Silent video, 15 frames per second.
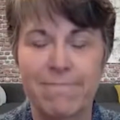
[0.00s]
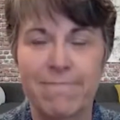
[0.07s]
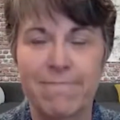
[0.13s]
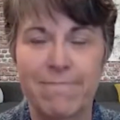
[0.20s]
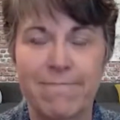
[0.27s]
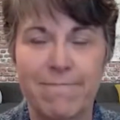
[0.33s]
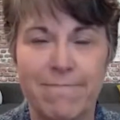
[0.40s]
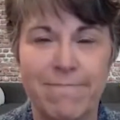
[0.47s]

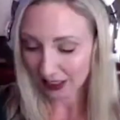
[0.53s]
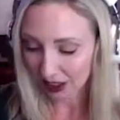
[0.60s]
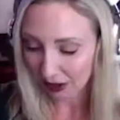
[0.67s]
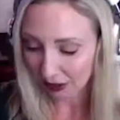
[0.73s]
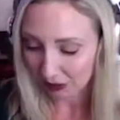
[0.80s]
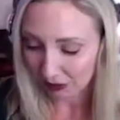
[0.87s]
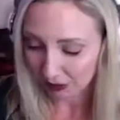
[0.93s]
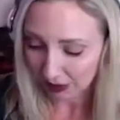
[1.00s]
I
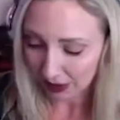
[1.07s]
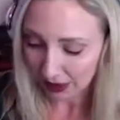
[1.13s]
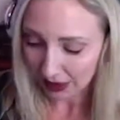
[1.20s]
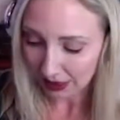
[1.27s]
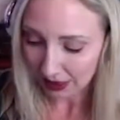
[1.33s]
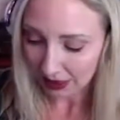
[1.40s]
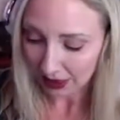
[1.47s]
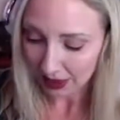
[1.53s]
love
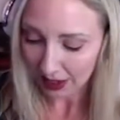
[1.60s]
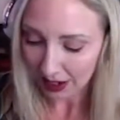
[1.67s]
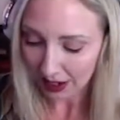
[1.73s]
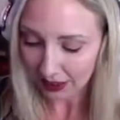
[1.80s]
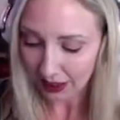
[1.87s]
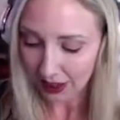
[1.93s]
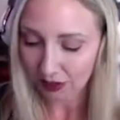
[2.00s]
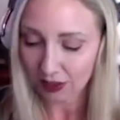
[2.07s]

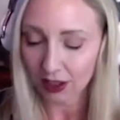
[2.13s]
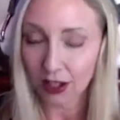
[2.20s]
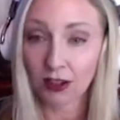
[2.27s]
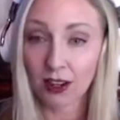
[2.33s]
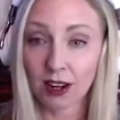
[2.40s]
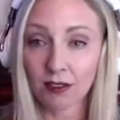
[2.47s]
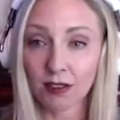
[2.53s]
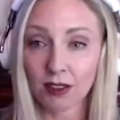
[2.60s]
that you
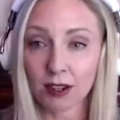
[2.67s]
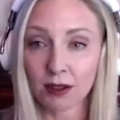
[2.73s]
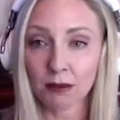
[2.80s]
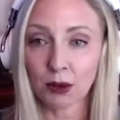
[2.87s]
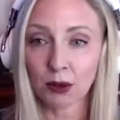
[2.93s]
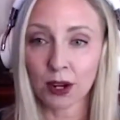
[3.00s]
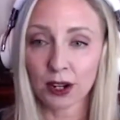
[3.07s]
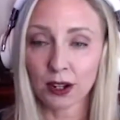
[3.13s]
have the
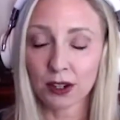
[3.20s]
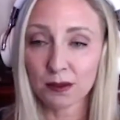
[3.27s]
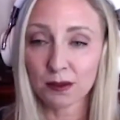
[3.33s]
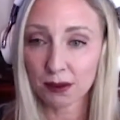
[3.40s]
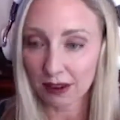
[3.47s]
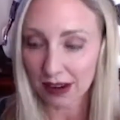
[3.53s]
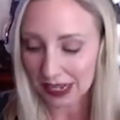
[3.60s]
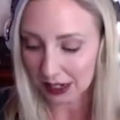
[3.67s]
employers
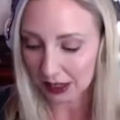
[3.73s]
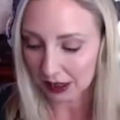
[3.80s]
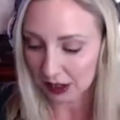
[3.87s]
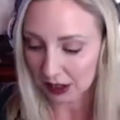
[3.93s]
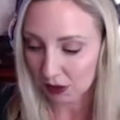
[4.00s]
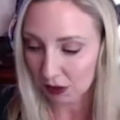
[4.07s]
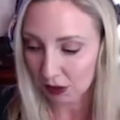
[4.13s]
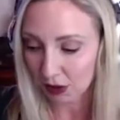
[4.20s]
providing
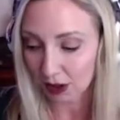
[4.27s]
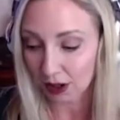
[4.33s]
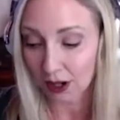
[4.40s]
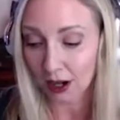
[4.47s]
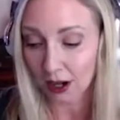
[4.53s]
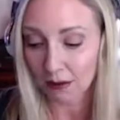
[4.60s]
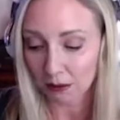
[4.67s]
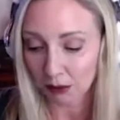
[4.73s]
this for their
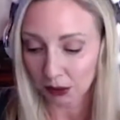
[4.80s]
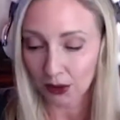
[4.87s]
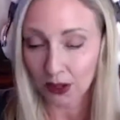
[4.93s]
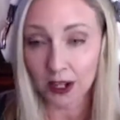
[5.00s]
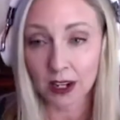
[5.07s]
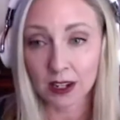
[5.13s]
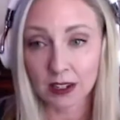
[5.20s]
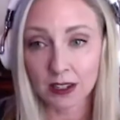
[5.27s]

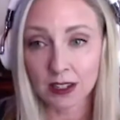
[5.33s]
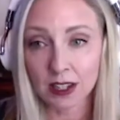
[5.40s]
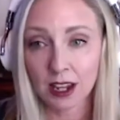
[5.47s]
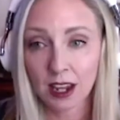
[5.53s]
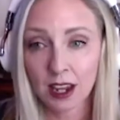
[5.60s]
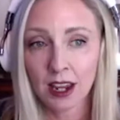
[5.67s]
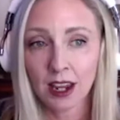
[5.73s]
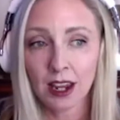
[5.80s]
employees,
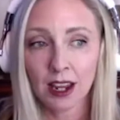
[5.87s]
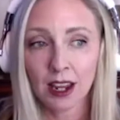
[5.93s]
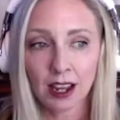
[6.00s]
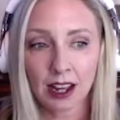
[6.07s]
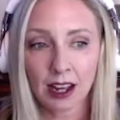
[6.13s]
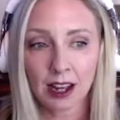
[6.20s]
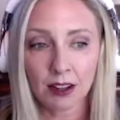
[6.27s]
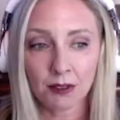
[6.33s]

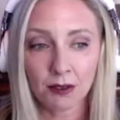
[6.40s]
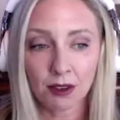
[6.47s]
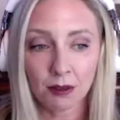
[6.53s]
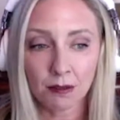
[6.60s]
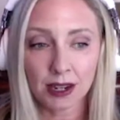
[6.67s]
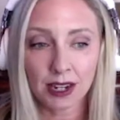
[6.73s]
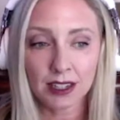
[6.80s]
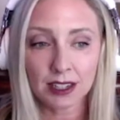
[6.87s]

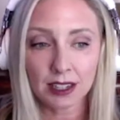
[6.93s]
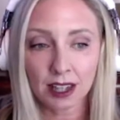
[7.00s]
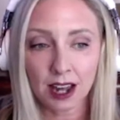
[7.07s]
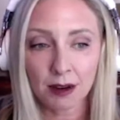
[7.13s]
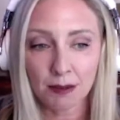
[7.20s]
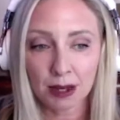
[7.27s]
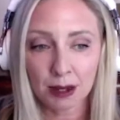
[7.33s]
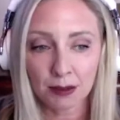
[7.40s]
because a
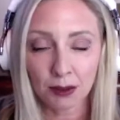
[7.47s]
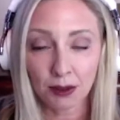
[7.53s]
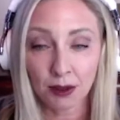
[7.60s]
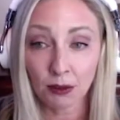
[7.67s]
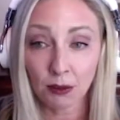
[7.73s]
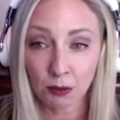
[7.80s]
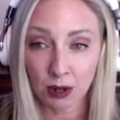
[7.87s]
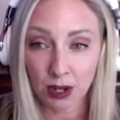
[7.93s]
lot of
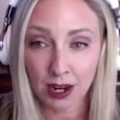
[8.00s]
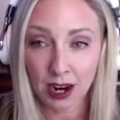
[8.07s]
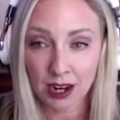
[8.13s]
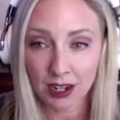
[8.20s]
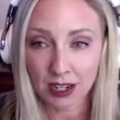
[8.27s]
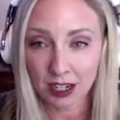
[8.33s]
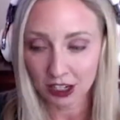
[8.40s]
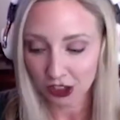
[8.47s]
people we kind
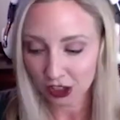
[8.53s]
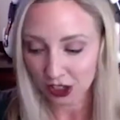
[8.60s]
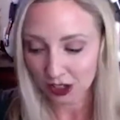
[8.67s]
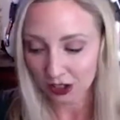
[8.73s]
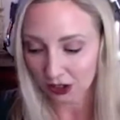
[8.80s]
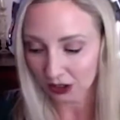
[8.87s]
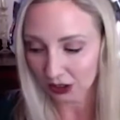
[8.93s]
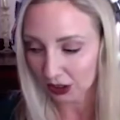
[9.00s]
of touched
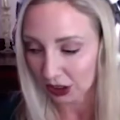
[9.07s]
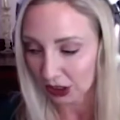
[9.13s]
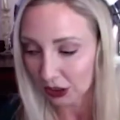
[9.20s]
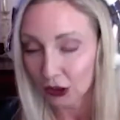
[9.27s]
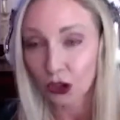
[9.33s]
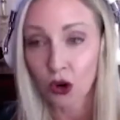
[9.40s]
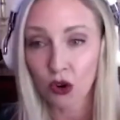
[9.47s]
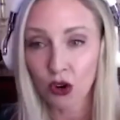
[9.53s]
on earlier
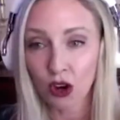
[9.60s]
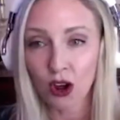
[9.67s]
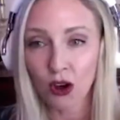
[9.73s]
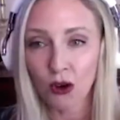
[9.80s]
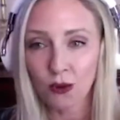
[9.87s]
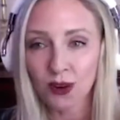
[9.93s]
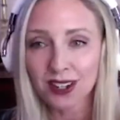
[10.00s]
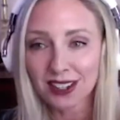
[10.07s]
don't
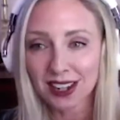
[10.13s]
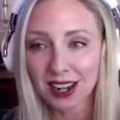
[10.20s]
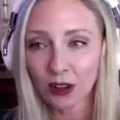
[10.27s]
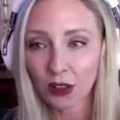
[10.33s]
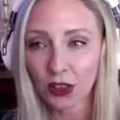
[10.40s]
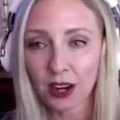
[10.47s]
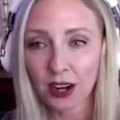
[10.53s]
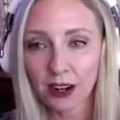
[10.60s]
know what's
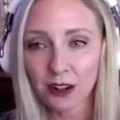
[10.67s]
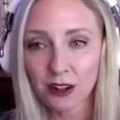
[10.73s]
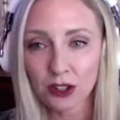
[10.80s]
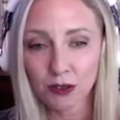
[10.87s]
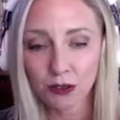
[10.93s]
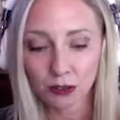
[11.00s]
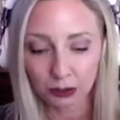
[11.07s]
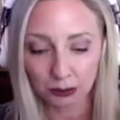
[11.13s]
out there. So
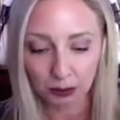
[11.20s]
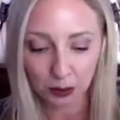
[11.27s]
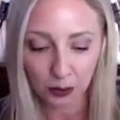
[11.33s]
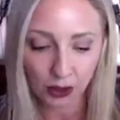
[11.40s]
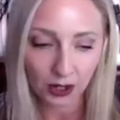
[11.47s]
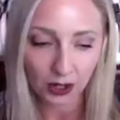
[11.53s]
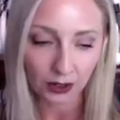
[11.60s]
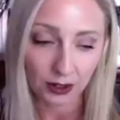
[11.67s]
for
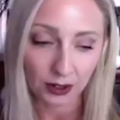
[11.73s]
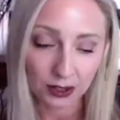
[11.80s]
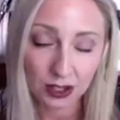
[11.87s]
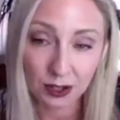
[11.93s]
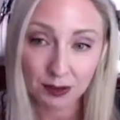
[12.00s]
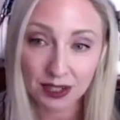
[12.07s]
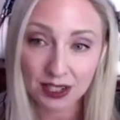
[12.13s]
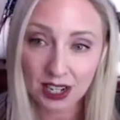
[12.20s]
employers
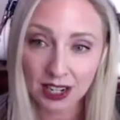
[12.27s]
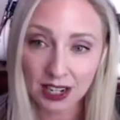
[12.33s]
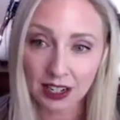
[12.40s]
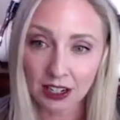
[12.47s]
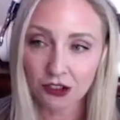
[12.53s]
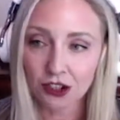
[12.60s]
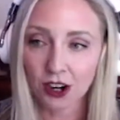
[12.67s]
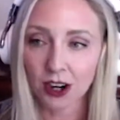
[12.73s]
to be
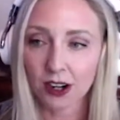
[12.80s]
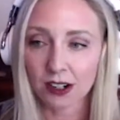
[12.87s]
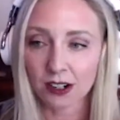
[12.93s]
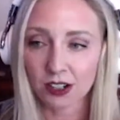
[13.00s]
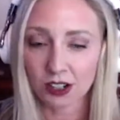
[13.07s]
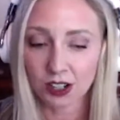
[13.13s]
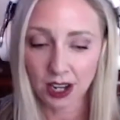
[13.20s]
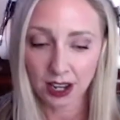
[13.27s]
taking
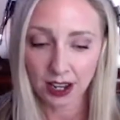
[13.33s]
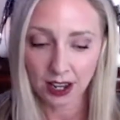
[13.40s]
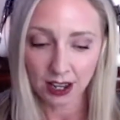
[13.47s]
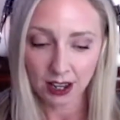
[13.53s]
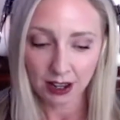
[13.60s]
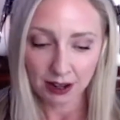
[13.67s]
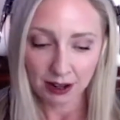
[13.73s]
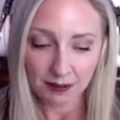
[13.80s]
charge
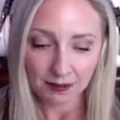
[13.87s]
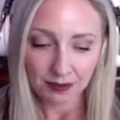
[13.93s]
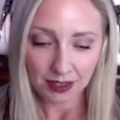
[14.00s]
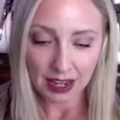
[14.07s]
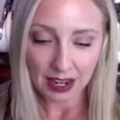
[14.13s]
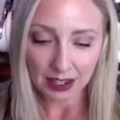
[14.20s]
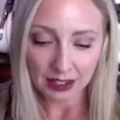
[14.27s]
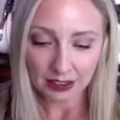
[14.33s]

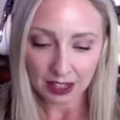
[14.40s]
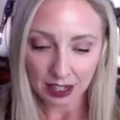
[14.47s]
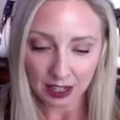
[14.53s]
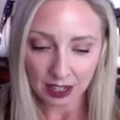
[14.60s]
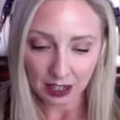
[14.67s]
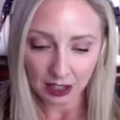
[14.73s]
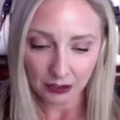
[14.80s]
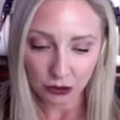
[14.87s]
and
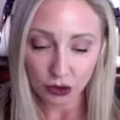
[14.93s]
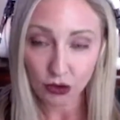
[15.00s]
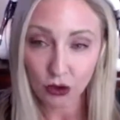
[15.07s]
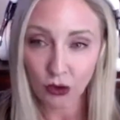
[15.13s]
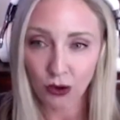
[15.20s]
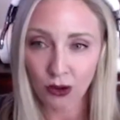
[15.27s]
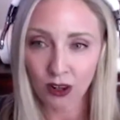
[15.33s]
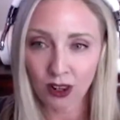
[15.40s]
taking
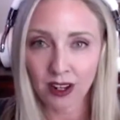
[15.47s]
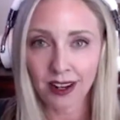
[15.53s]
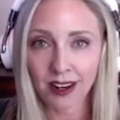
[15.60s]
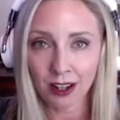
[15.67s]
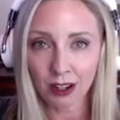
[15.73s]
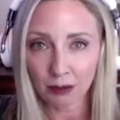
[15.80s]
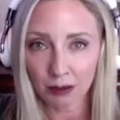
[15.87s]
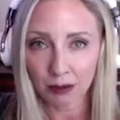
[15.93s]
control and
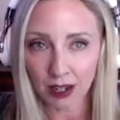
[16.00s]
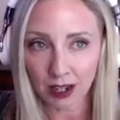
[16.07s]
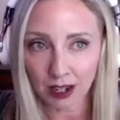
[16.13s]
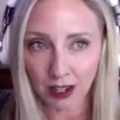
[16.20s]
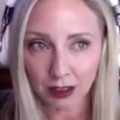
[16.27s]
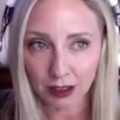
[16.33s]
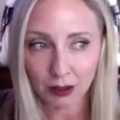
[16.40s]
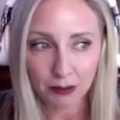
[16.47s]

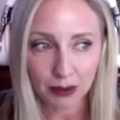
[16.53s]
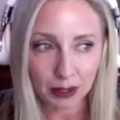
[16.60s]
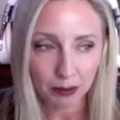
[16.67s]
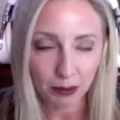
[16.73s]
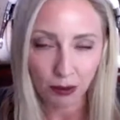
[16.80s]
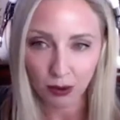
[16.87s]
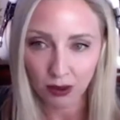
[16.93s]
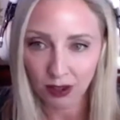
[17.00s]
helping the
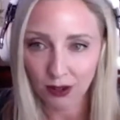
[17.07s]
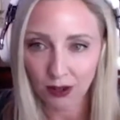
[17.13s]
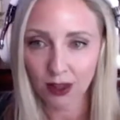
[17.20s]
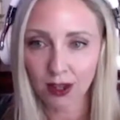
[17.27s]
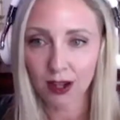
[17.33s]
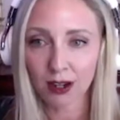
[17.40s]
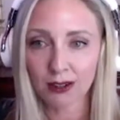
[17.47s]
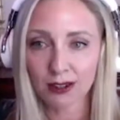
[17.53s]
people that are
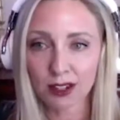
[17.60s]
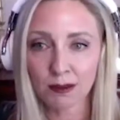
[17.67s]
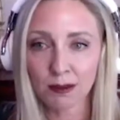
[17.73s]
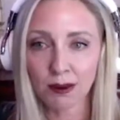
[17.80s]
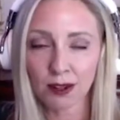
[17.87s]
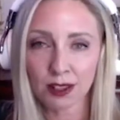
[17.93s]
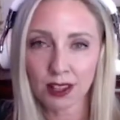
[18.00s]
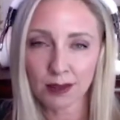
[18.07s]
there,
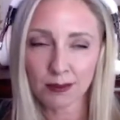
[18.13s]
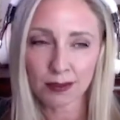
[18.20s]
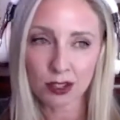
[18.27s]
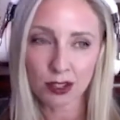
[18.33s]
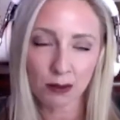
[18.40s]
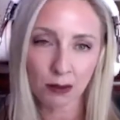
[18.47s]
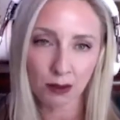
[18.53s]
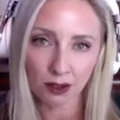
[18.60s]
supporting them and
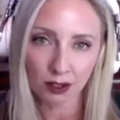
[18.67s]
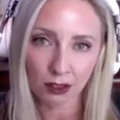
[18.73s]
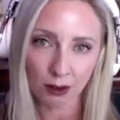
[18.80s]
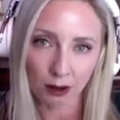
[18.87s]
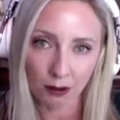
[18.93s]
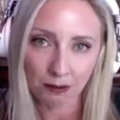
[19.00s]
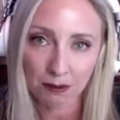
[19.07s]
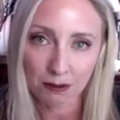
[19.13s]
supporting
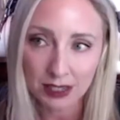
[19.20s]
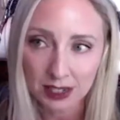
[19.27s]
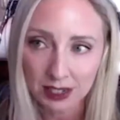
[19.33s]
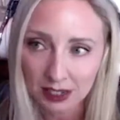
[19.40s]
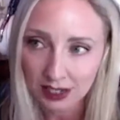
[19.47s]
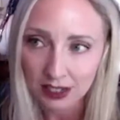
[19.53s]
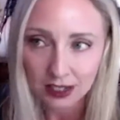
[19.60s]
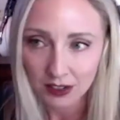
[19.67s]
their
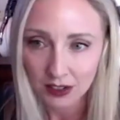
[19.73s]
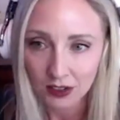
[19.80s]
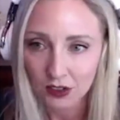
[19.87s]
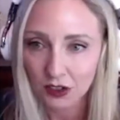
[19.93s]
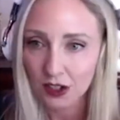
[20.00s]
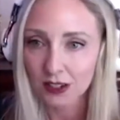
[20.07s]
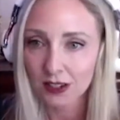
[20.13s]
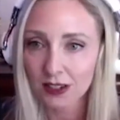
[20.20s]
businesses is
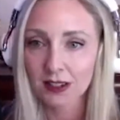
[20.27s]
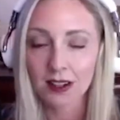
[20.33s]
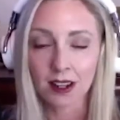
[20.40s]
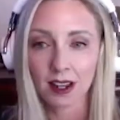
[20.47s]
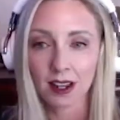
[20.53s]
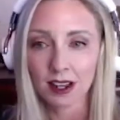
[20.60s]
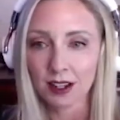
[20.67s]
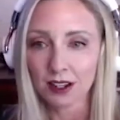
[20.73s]
just
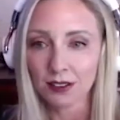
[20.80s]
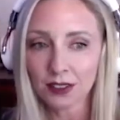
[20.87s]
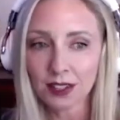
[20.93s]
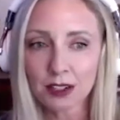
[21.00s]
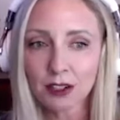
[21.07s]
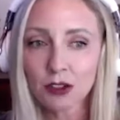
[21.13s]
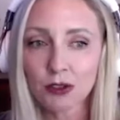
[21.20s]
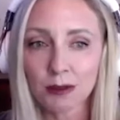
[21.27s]

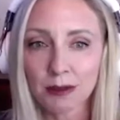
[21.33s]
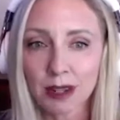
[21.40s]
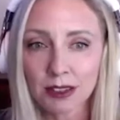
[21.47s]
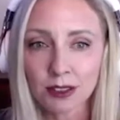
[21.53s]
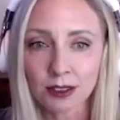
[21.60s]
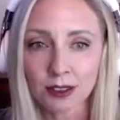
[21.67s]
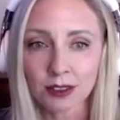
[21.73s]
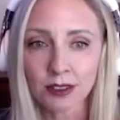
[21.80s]

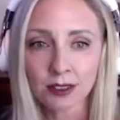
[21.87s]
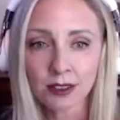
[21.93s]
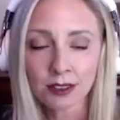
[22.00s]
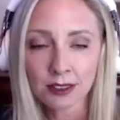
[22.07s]
instrumental.